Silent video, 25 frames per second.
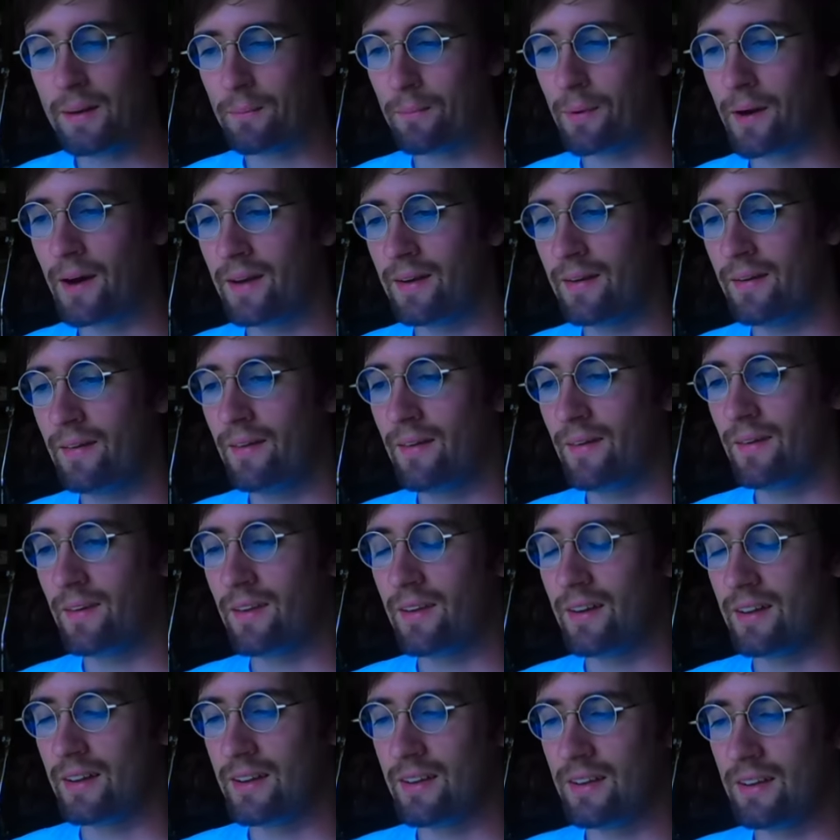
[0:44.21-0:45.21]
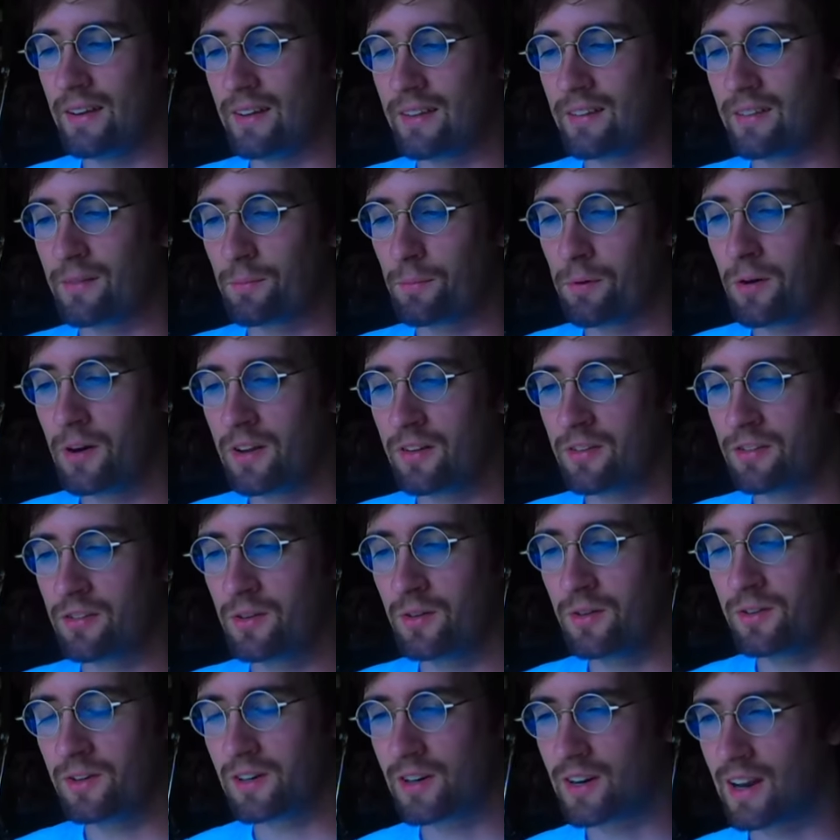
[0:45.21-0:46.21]
But pretty
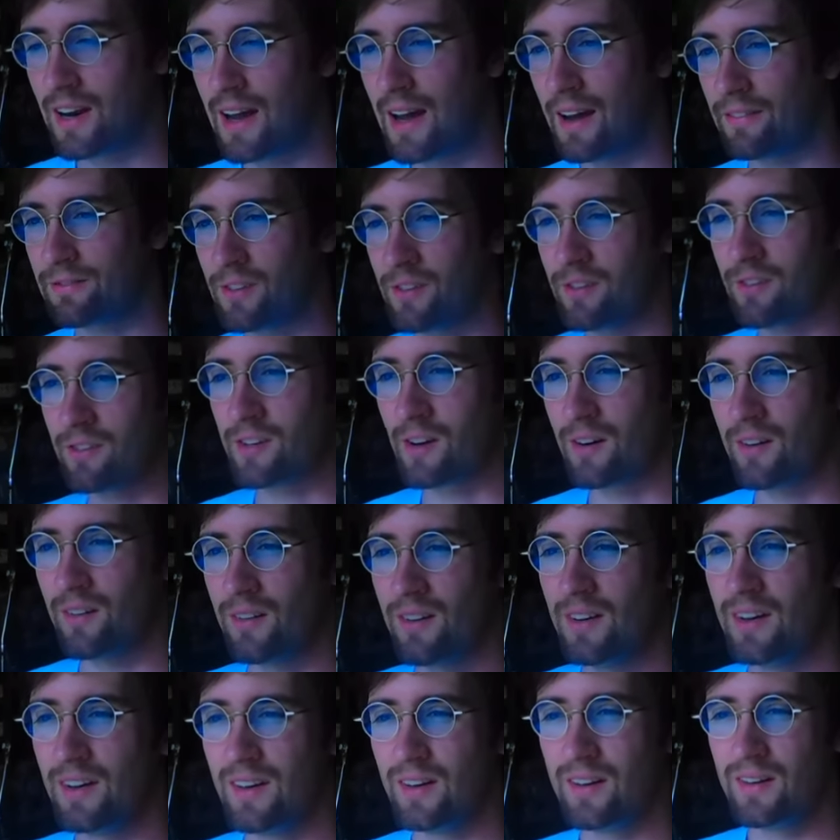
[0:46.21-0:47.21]
soon you're going to have to start